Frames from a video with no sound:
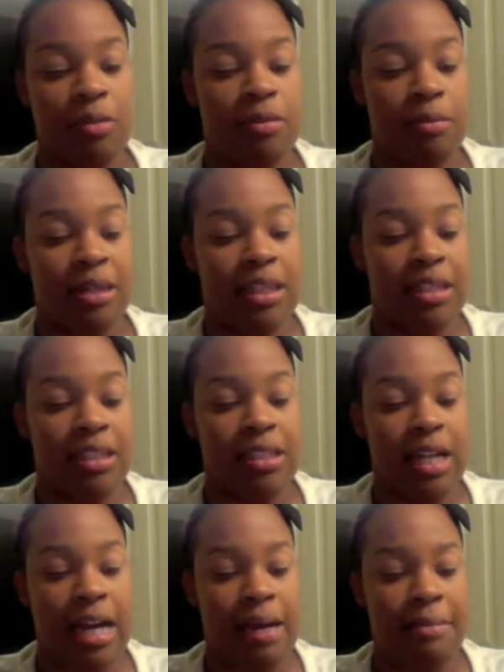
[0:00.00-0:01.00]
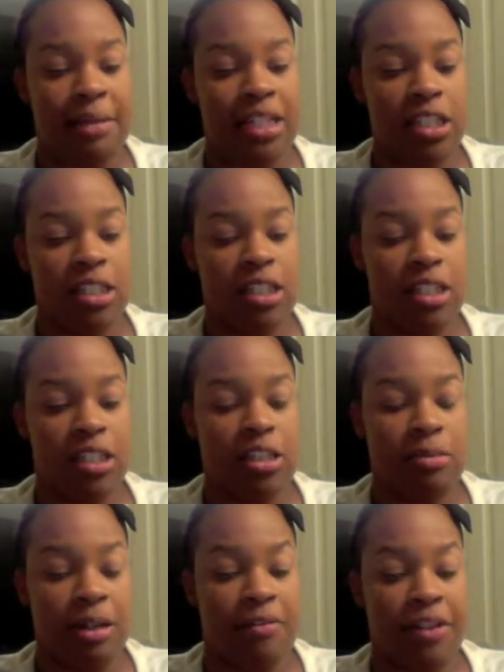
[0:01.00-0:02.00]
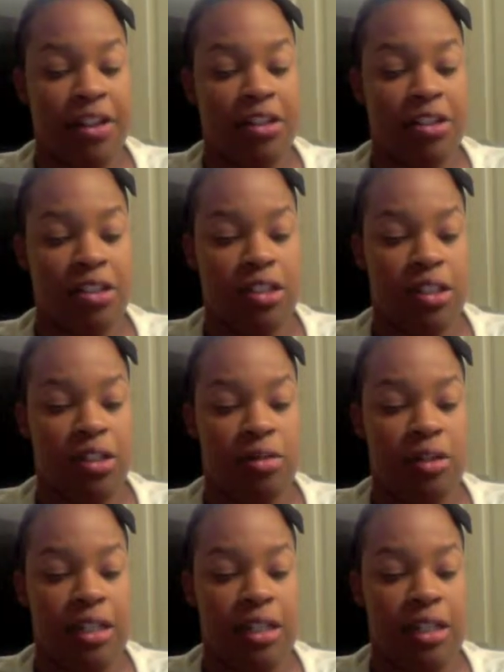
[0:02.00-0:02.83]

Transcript: I'm actually going to use my fingers to do the lighter color